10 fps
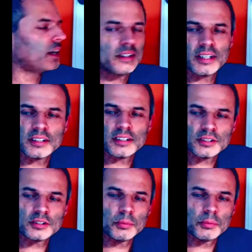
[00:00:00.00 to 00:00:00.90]
And that
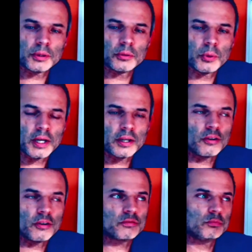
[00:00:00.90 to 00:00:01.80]
is a typical way
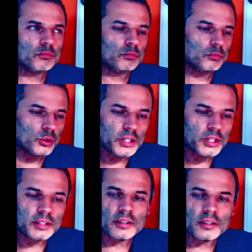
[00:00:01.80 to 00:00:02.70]
of
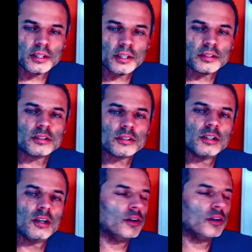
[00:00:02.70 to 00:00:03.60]
protecting things
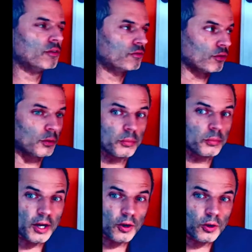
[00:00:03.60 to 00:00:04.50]

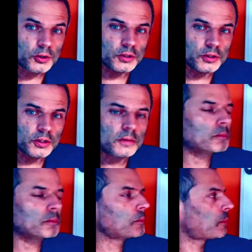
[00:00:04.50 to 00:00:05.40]
from
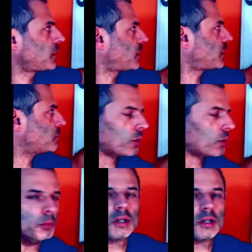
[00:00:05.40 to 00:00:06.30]
oxygen, a
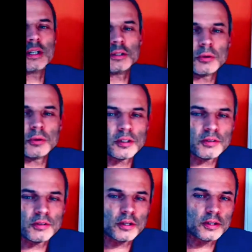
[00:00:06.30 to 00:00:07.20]
polymer coated with
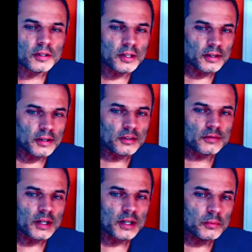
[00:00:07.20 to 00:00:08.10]
a very thin layer
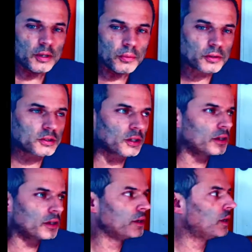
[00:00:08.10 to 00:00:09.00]
of aluminium
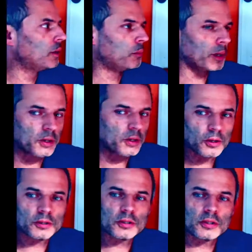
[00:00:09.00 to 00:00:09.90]
oxide,
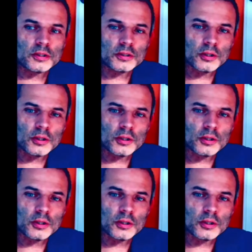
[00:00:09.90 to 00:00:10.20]
because the